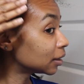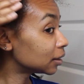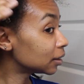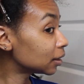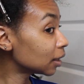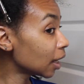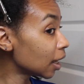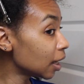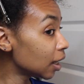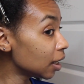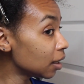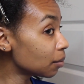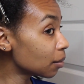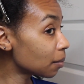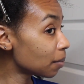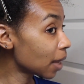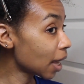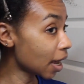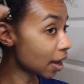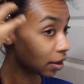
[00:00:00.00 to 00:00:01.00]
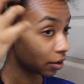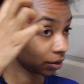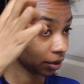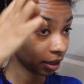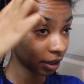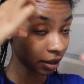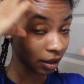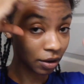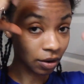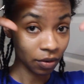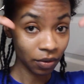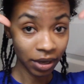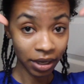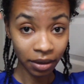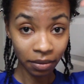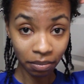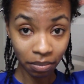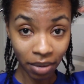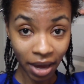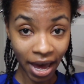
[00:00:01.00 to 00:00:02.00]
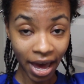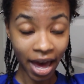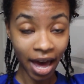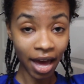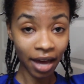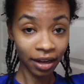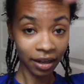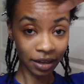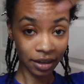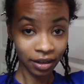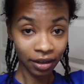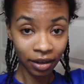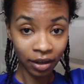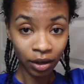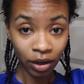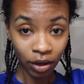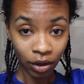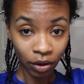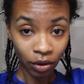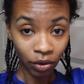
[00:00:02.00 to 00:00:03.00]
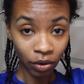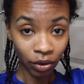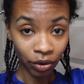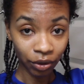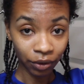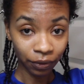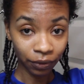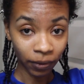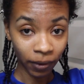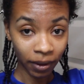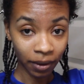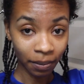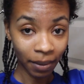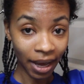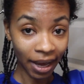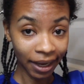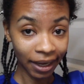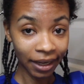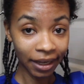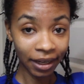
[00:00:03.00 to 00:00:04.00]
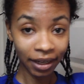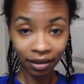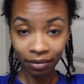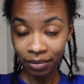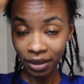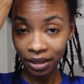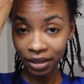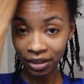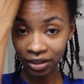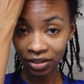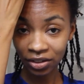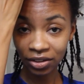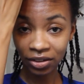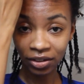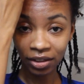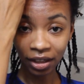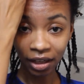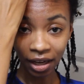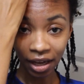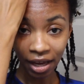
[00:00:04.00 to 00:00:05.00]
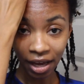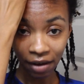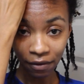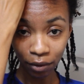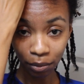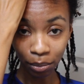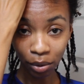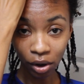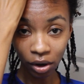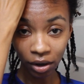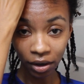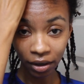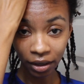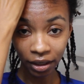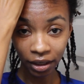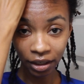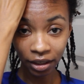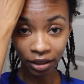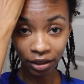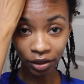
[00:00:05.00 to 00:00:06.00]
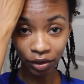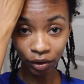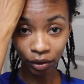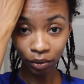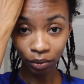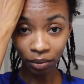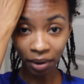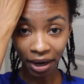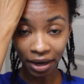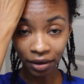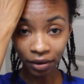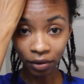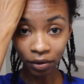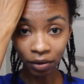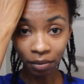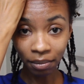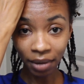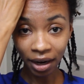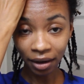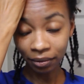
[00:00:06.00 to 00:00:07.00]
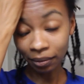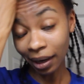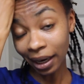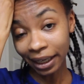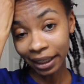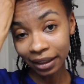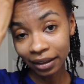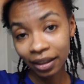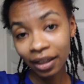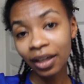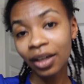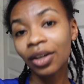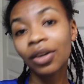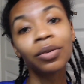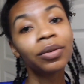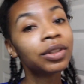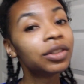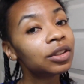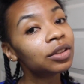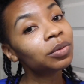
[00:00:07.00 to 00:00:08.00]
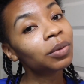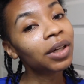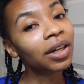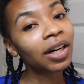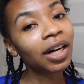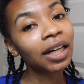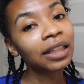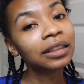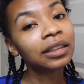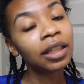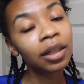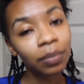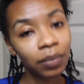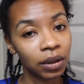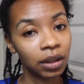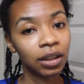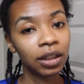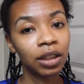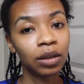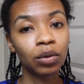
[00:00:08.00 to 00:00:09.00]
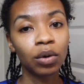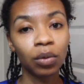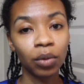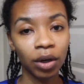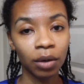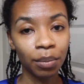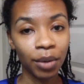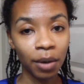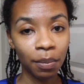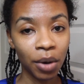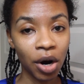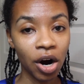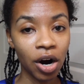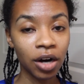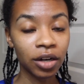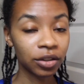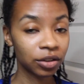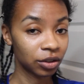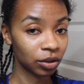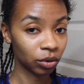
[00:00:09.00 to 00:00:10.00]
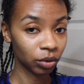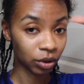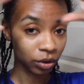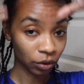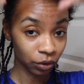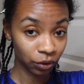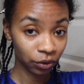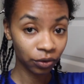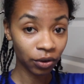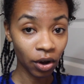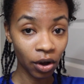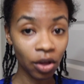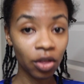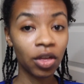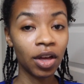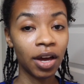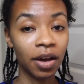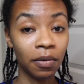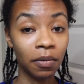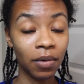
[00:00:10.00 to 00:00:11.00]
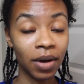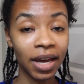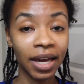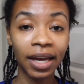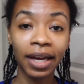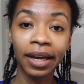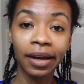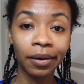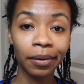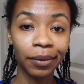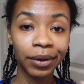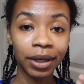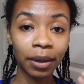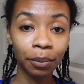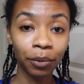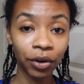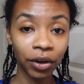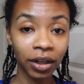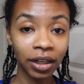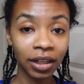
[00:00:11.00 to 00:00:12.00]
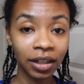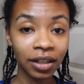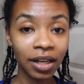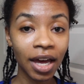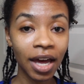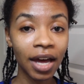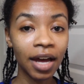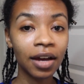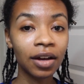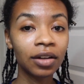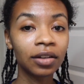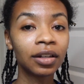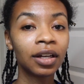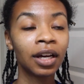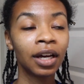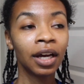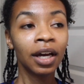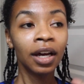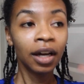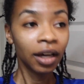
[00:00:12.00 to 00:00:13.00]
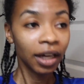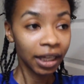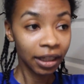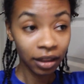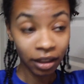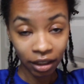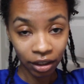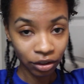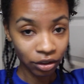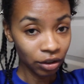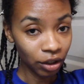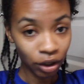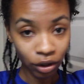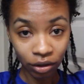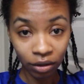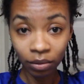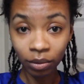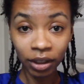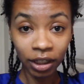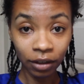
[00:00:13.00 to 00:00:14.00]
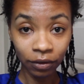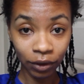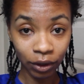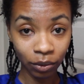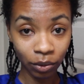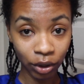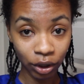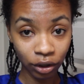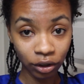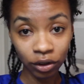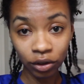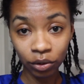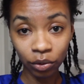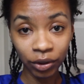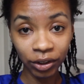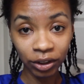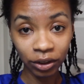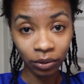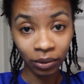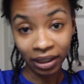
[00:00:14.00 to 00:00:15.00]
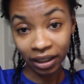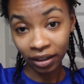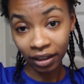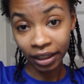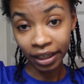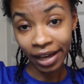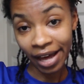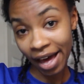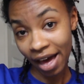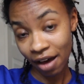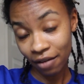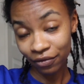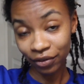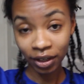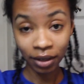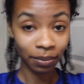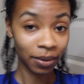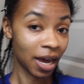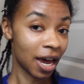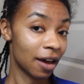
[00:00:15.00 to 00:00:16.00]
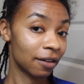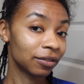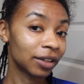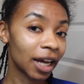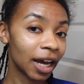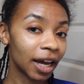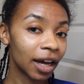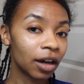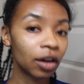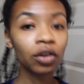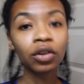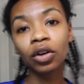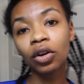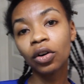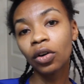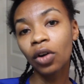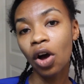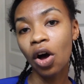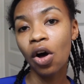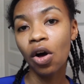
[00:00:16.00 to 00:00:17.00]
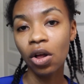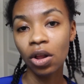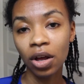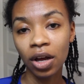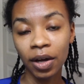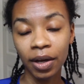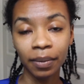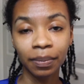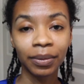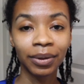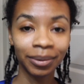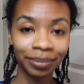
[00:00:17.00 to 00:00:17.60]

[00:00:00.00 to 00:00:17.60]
same pattern going back on the front of my head, making sure that I have a part here right on my right, which is where I typically would wear my part, so it'll fall that way when I'm wearing it down, and then you can do whatever you want to do when you wear it half up, half down, or all up.